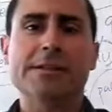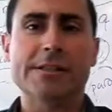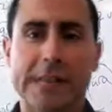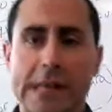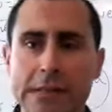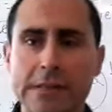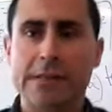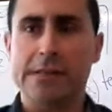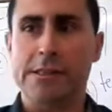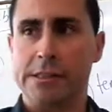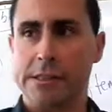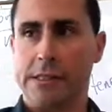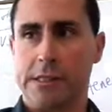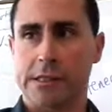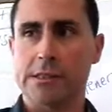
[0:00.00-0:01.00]

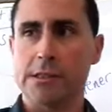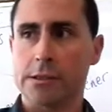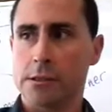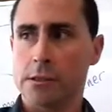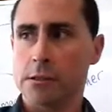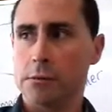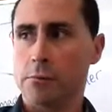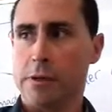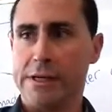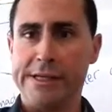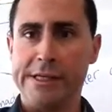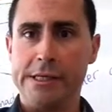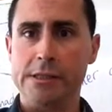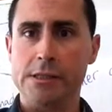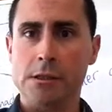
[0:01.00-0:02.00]
sentences,
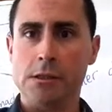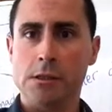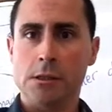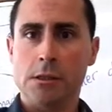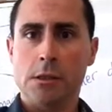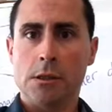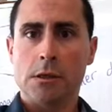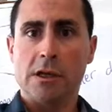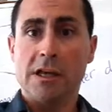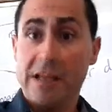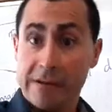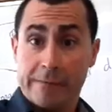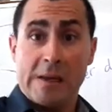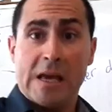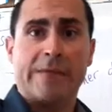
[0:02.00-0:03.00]
please.
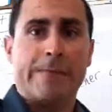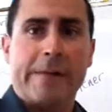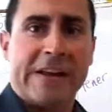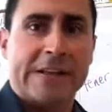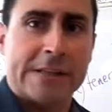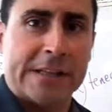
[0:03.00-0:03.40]
Give me advanced